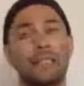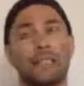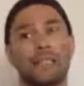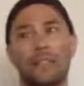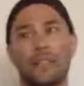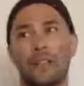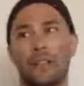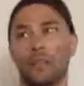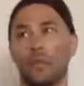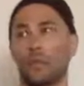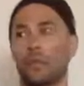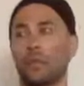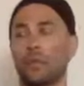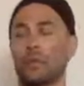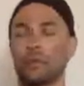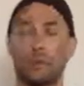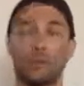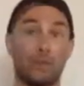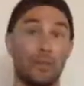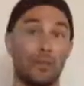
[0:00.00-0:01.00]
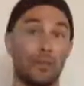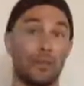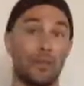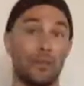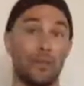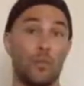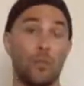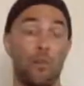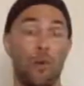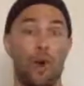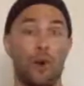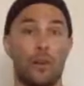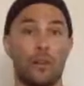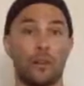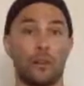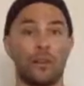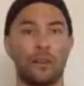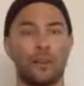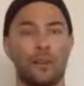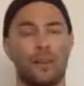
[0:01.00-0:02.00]
With regards to
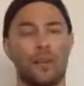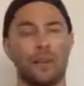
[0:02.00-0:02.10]
water,